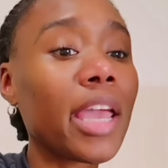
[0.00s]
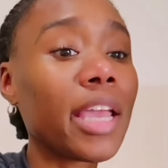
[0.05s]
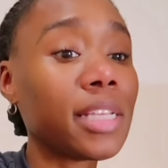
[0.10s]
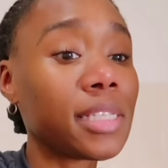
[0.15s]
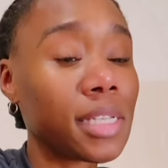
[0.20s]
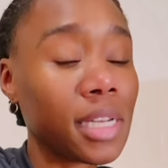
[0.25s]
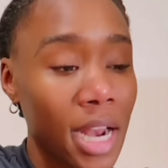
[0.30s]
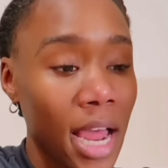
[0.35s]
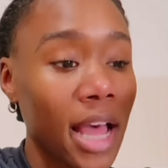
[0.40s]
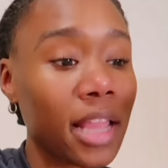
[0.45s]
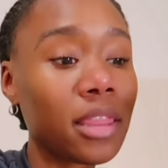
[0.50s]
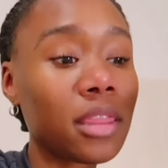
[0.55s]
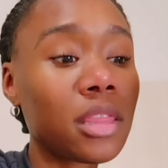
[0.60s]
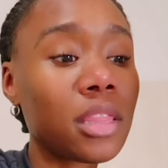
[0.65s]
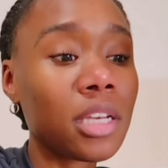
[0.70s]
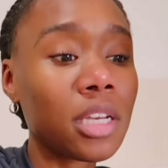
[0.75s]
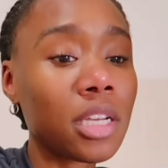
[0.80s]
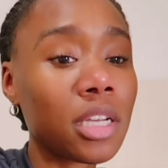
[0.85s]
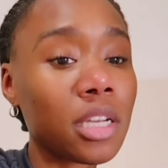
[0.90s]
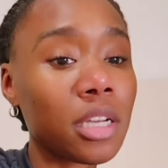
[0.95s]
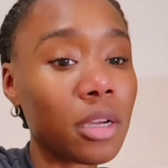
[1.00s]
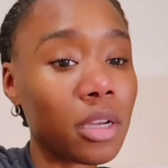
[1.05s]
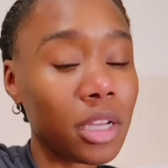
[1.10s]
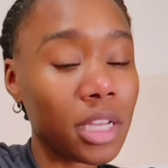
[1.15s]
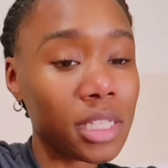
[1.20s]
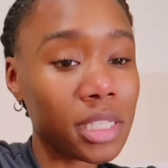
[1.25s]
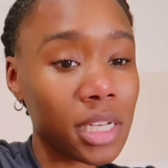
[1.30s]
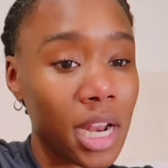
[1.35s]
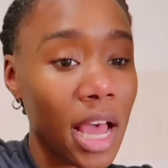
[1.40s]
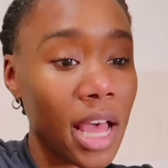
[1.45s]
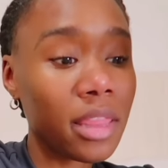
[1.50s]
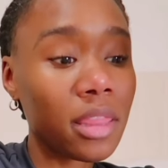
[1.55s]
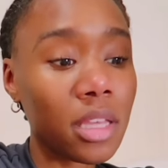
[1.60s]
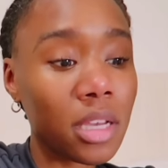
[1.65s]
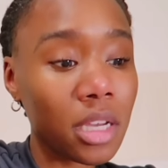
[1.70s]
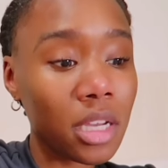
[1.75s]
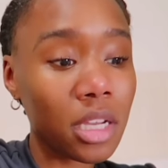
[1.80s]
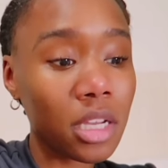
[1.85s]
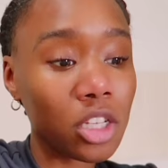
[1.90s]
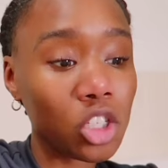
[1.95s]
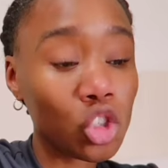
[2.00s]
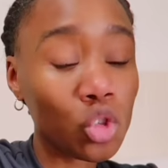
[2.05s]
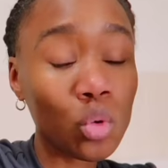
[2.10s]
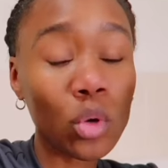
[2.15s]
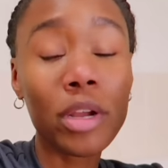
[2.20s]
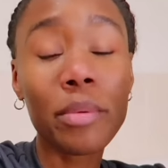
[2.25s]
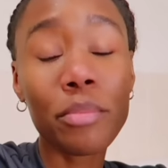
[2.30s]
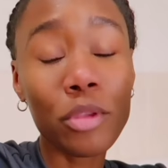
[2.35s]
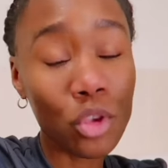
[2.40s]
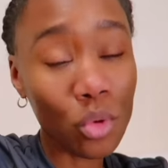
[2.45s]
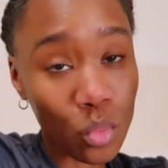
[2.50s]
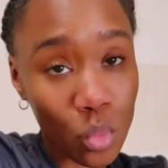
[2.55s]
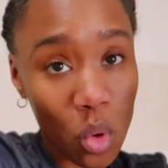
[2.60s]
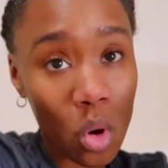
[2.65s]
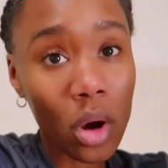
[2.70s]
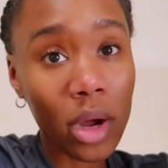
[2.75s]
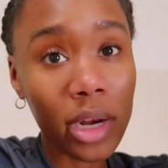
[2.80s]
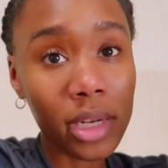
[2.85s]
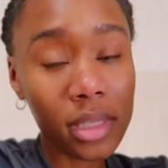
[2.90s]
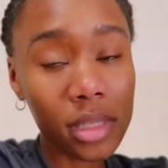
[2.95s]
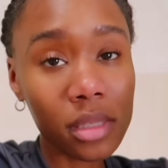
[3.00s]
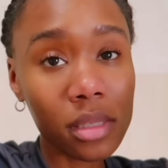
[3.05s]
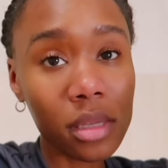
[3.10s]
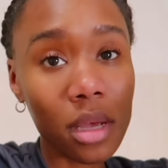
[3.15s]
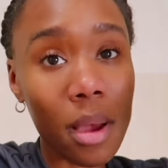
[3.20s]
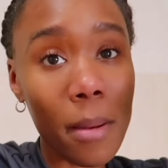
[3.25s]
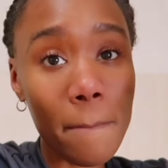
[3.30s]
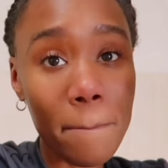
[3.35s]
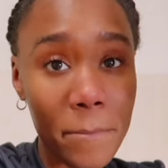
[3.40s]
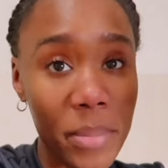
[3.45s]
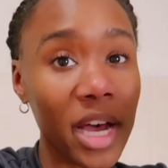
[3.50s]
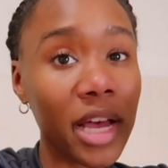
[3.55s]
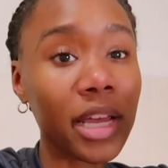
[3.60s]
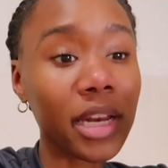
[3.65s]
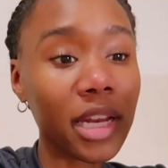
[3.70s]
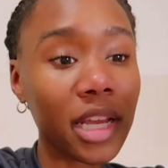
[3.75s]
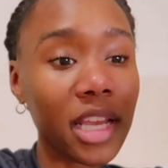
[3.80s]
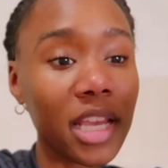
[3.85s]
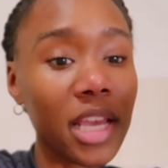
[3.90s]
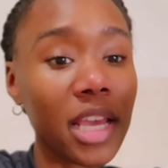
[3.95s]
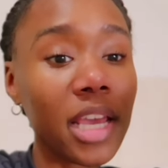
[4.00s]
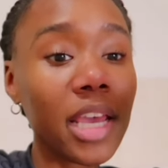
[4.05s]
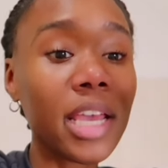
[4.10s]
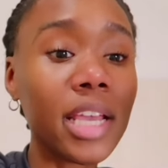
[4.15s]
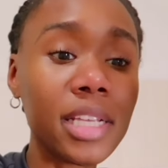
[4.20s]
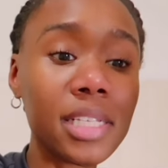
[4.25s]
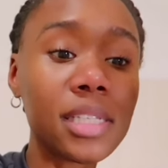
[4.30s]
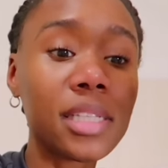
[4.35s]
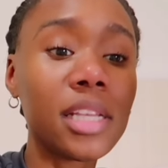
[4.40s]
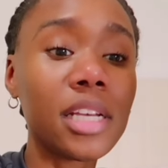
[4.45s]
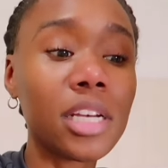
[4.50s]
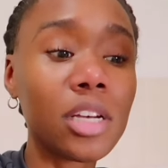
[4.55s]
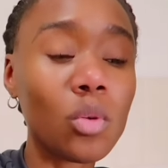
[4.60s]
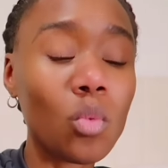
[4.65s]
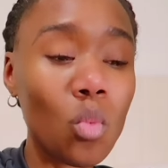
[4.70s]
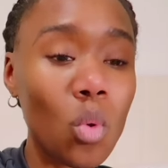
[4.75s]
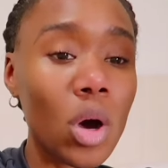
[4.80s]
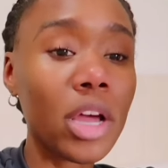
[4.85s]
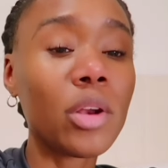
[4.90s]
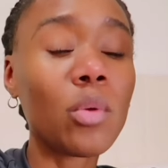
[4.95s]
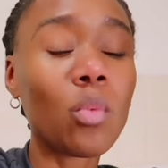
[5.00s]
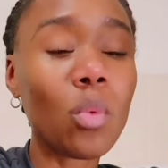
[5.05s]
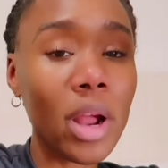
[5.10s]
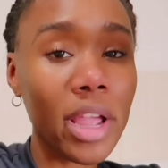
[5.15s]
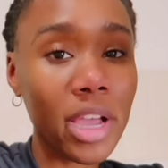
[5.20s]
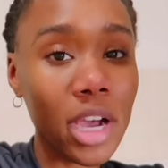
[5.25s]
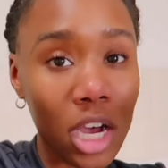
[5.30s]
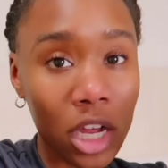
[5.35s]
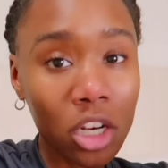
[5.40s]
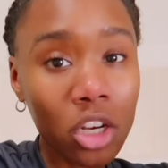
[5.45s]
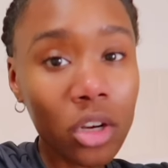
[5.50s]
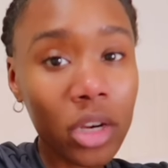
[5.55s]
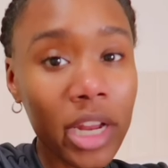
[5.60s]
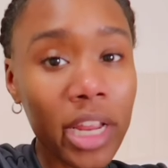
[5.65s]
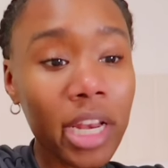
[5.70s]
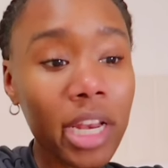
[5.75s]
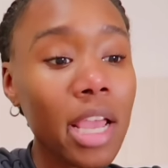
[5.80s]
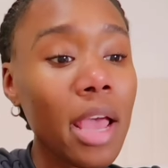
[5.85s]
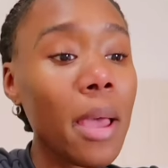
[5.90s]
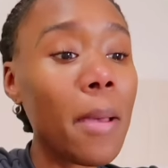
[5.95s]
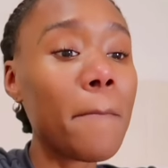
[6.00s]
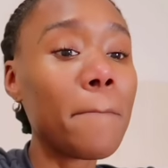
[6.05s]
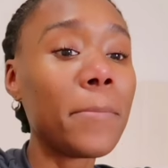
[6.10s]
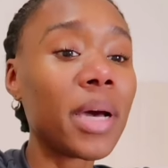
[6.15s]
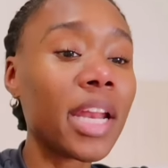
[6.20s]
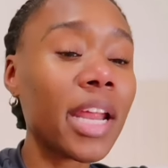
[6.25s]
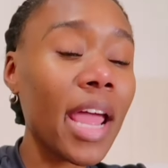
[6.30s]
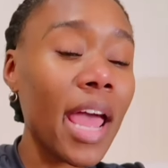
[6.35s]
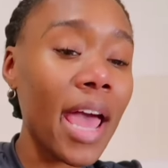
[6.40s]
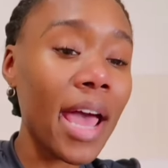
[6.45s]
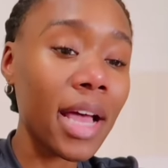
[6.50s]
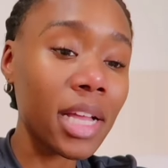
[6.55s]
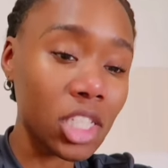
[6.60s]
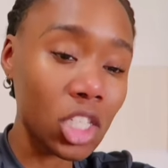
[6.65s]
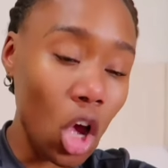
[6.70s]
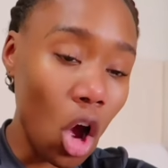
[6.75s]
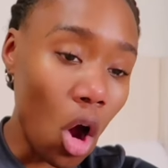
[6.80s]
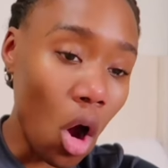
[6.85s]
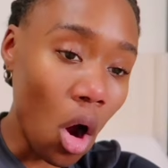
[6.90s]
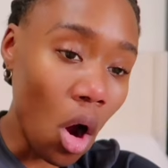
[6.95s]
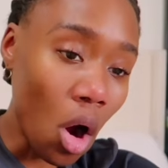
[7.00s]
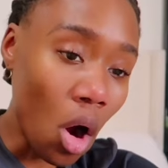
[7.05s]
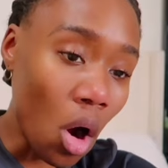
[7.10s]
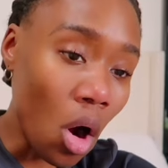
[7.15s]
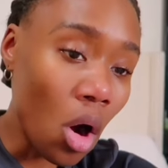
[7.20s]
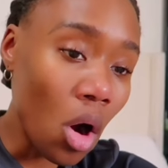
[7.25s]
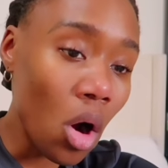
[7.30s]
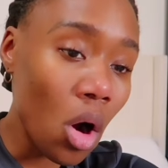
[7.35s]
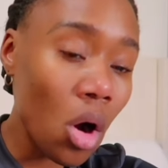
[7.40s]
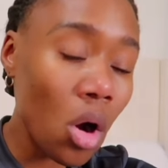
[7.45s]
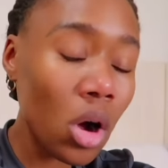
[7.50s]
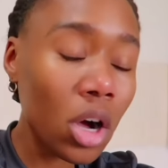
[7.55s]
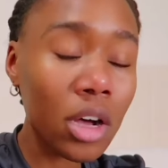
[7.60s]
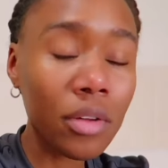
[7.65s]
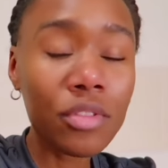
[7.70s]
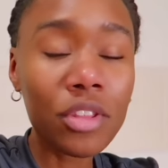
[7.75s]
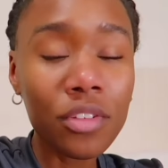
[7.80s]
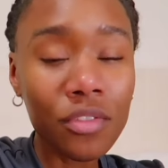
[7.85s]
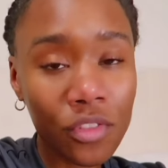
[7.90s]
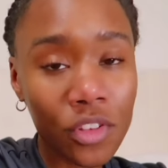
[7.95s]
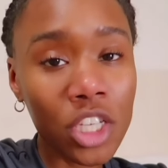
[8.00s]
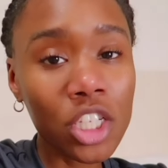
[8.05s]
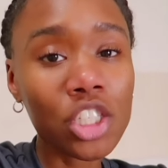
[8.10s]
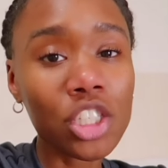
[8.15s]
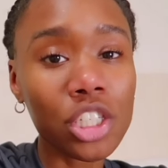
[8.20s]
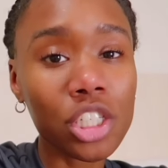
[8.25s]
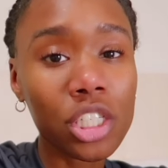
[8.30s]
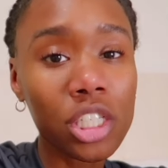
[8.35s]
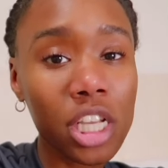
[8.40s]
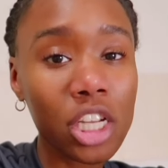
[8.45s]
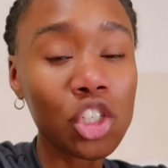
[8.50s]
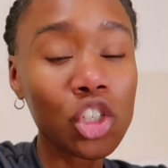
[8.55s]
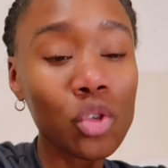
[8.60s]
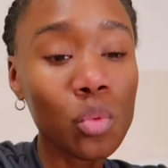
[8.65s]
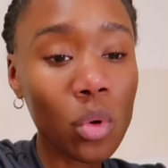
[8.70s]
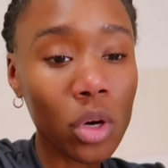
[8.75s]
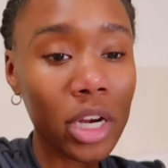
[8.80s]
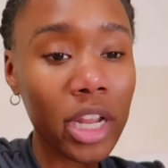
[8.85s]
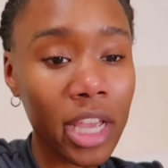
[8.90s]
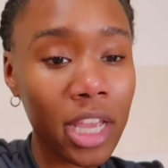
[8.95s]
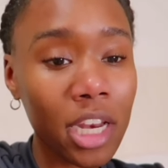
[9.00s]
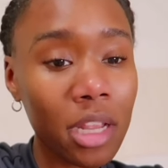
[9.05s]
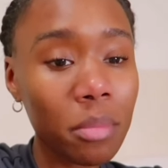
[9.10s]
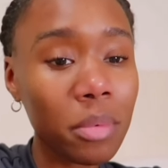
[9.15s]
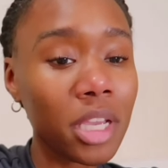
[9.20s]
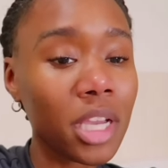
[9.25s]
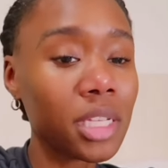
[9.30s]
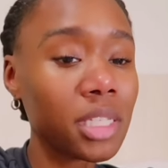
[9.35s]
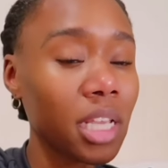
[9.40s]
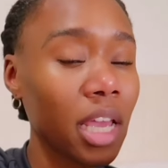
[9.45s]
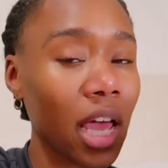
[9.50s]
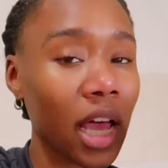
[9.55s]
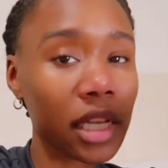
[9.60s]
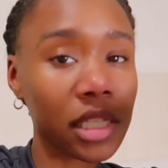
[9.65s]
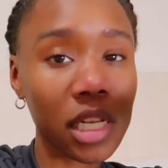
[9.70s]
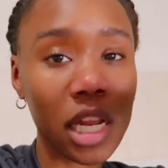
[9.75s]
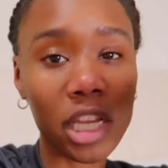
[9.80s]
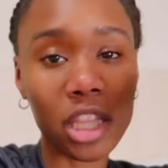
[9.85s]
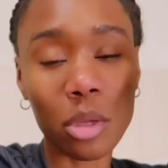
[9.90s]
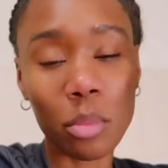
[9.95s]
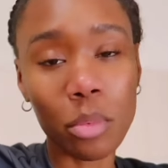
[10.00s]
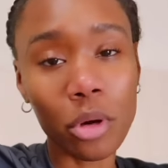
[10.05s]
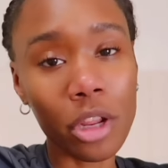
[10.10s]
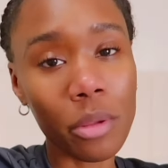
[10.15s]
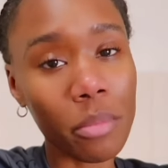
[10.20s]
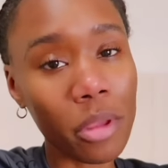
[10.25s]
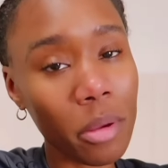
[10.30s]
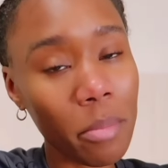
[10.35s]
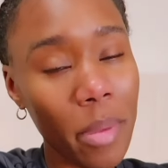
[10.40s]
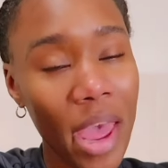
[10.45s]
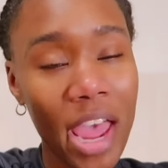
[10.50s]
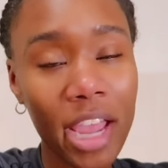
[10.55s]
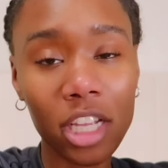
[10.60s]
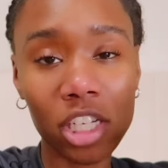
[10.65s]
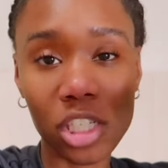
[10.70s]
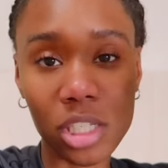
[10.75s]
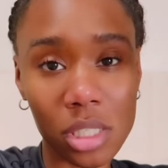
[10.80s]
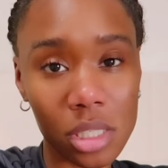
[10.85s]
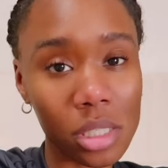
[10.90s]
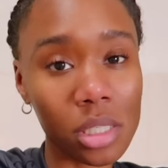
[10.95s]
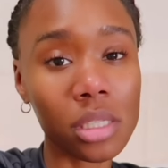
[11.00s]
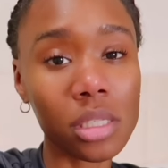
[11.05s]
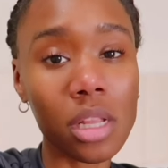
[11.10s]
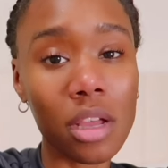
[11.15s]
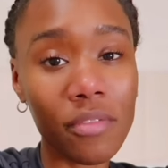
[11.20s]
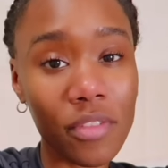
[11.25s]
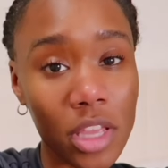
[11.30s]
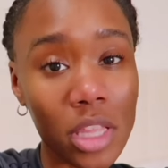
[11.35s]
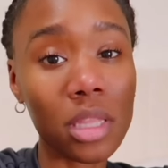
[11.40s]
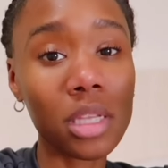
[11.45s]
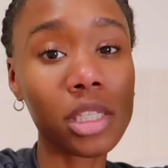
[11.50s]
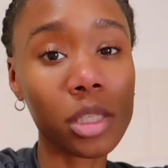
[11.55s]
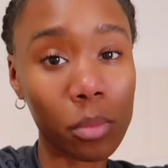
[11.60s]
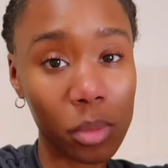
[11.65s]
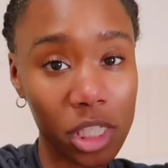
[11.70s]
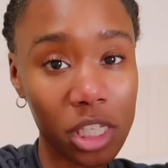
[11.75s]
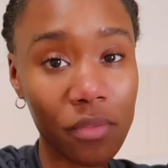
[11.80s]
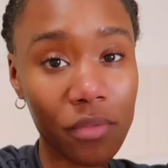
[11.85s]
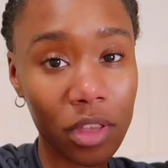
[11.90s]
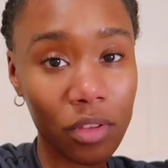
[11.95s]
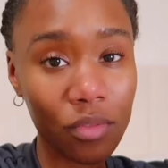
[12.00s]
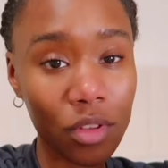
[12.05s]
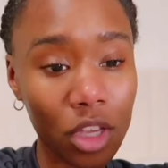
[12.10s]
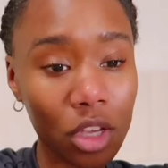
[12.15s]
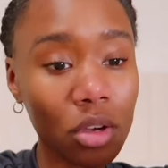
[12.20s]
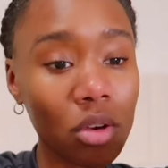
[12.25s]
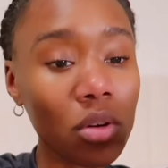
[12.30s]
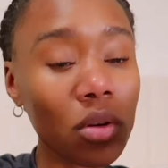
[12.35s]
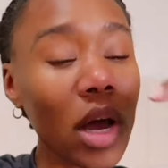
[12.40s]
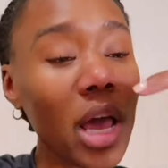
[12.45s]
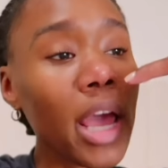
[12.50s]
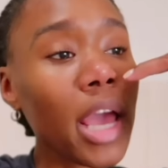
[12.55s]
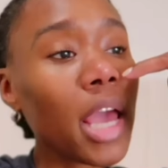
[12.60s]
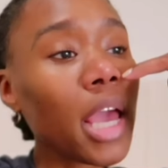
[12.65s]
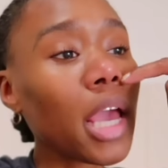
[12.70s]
It's not the trim you want, but is the one right under it, but it has all of the features that you want in it because it has like the premium packages and stuff in this specific vehicle.